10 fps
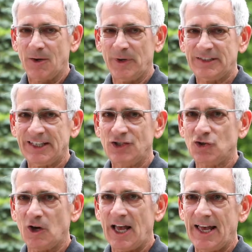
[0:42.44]
We did
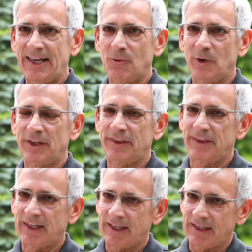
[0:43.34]
try with
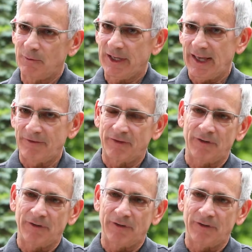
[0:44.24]
we have